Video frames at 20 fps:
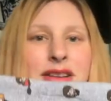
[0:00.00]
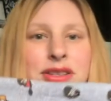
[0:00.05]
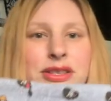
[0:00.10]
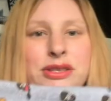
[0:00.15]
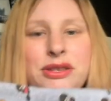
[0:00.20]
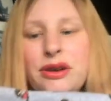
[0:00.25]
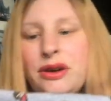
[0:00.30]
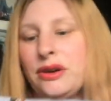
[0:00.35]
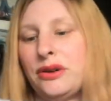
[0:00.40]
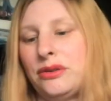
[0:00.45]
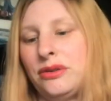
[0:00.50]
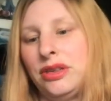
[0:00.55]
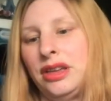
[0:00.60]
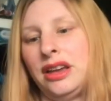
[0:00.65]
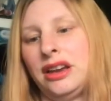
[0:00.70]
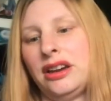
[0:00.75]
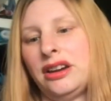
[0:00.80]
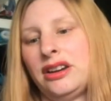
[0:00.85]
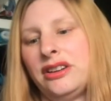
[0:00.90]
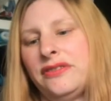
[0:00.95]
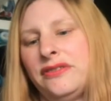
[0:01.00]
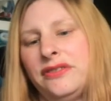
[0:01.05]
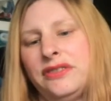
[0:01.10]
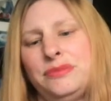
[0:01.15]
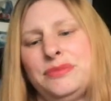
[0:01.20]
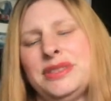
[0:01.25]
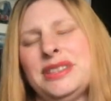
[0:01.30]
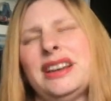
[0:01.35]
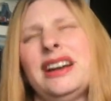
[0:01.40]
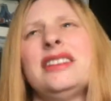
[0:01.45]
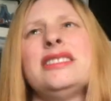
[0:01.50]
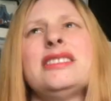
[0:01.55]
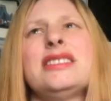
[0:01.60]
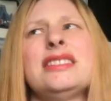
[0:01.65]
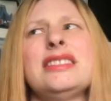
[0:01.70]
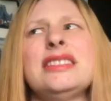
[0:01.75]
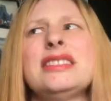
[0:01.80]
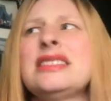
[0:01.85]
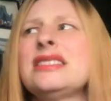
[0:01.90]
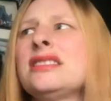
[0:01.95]
So they're from
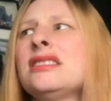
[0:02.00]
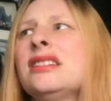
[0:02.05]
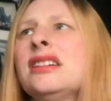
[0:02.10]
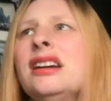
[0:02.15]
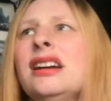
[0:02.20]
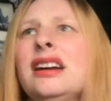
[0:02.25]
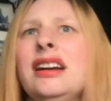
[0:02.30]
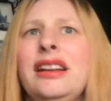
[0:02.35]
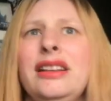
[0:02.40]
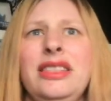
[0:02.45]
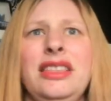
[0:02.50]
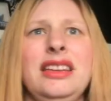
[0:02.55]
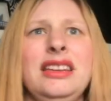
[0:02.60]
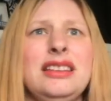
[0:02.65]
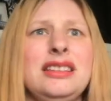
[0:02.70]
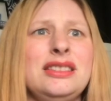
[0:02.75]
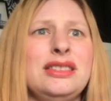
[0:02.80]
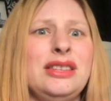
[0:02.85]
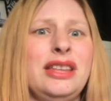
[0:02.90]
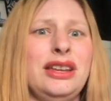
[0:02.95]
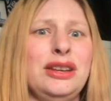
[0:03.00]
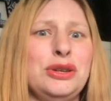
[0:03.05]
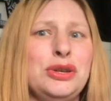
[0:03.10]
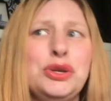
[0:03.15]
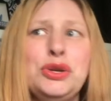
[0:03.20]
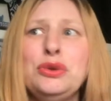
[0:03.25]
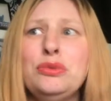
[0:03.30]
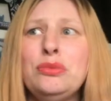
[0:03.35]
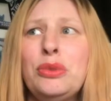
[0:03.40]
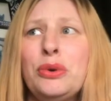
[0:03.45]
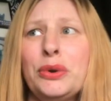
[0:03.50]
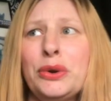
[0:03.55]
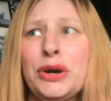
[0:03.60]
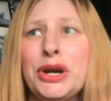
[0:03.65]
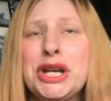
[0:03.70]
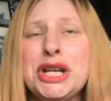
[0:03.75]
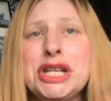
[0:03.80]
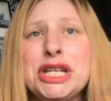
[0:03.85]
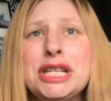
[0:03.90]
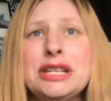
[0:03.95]
sizes, I think it's like
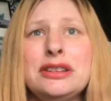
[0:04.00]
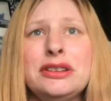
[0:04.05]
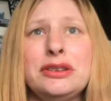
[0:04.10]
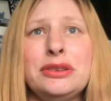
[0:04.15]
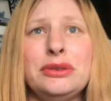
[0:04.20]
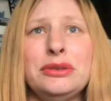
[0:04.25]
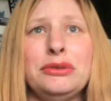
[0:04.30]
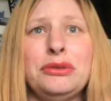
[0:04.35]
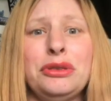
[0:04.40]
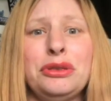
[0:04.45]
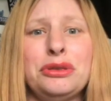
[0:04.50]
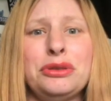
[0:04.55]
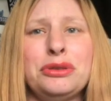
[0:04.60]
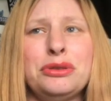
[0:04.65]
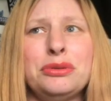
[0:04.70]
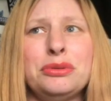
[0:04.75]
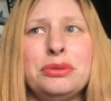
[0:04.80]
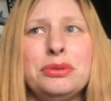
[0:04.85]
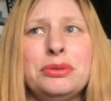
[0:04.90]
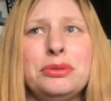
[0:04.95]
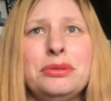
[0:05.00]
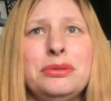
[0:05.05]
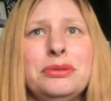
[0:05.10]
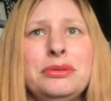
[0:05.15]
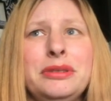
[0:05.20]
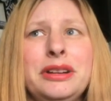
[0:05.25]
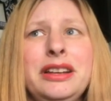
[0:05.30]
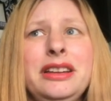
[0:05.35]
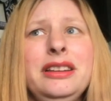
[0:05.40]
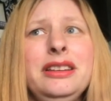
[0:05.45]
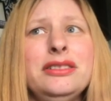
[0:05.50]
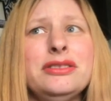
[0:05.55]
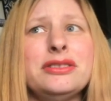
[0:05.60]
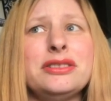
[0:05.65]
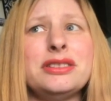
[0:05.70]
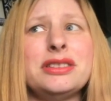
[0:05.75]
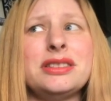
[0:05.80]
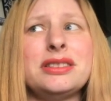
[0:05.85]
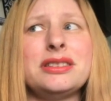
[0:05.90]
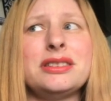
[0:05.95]
newborn to 3 or
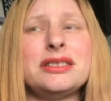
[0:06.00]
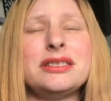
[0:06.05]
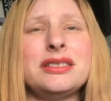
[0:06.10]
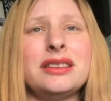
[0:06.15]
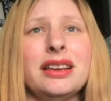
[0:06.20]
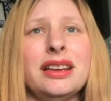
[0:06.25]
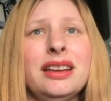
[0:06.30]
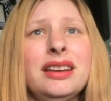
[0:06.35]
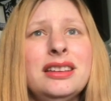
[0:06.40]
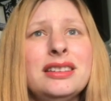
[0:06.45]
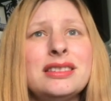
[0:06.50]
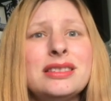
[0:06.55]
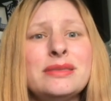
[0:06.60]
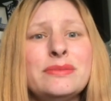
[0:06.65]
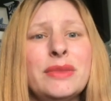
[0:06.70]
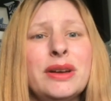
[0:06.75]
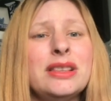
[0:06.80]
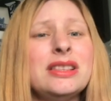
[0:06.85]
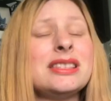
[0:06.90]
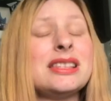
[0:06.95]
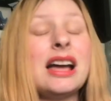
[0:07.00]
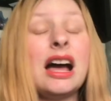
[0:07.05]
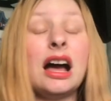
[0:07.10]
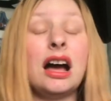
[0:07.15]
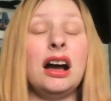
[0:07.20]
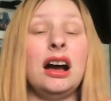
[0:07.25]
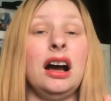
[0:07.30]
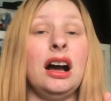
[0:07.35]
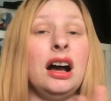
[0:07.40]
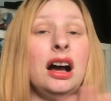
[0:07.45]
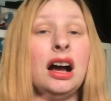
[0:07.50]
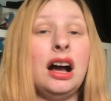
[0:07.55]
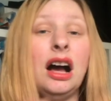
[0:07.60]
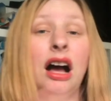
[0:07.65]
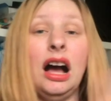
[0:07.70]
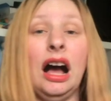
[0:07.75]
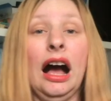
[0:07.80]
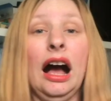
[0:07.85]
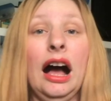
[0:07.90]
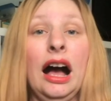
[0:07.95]
6 months.
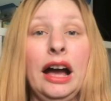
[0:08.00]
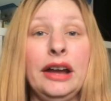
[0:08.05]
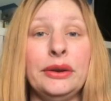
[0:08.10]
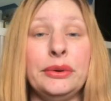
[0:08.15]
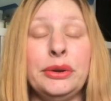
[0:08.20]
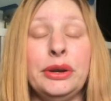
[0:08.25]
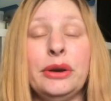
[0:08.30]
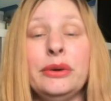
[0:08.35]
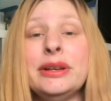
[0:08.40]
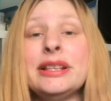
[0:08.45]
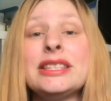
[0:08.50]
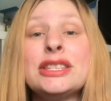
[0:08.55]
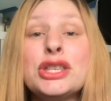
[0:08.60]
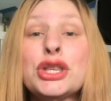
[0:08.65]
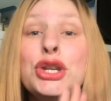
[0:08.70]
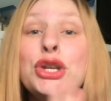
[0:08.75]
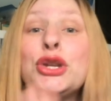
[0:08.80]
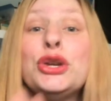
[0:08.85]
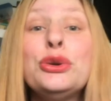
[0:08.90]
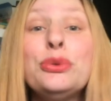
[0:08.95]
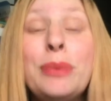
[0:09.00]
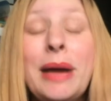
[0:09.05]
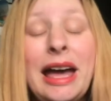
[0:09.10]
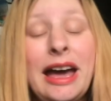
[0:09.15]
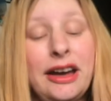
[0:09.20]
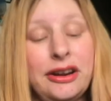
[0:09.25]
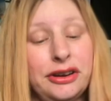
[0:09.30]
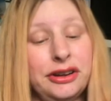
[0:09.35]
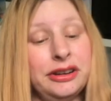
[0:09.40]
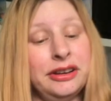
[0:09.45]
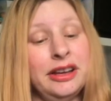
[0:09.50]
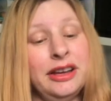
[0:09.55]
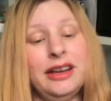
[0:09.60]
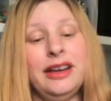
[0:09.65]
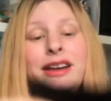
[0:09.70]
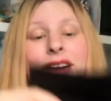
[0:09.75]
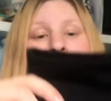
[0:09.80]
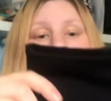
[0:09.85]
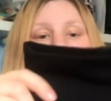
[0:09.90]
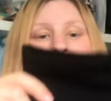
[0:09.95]
I don't know. It's the new pattern.
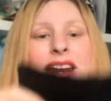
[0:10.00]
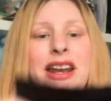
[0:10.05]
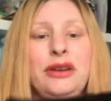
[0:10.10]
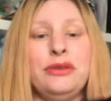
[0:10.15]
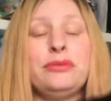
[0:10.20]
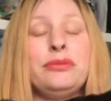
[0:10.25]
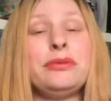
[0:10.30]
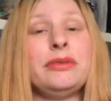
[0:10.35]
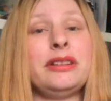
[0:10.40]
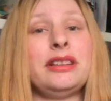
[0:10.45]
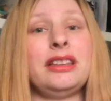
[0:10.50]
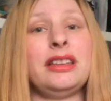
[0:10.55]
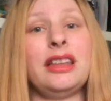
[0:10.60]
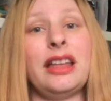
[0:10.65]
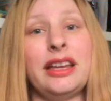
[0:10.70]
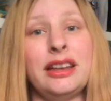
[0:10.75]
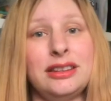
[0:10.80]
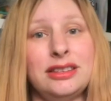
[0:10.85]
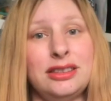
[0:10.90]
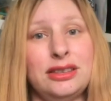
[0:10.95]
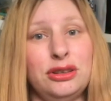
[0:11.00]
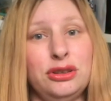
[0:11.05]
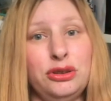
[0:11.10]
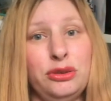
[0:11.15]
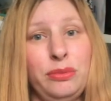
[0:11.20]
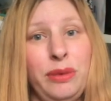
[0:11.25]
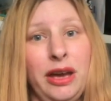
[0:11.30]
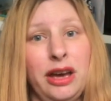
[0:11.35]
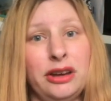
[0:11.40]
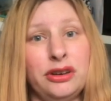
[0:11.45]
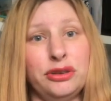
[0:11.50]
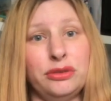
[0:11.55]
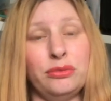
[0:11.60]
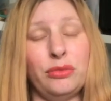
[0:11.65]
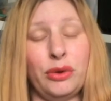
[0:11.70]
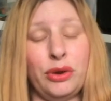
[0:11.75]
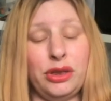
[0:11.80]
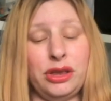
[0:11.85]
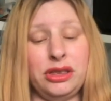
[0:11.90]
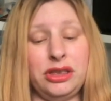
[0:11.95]
And I really liked the new pattern
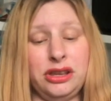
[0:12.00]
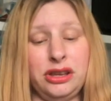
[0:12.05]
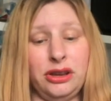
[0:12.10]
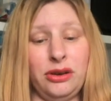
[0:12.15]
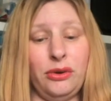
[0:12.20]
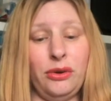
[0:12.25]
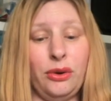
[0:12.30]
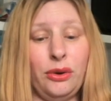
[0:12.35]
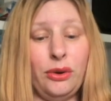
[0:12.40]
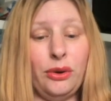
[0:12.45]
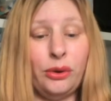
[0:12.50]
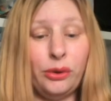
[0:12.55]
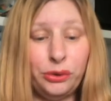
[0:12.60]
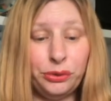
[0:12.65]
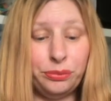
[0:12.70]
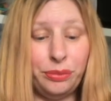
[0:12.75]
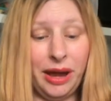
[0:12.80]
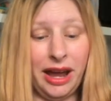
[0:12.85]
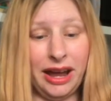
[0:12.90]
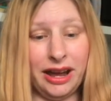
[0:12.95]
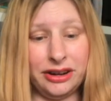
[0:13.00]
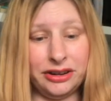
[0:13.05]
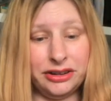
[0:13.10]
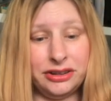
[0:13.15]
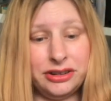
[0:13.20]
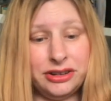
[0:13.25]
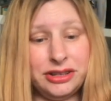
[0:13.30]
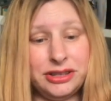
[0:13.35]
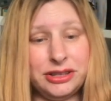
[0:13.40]
more than the old pattern,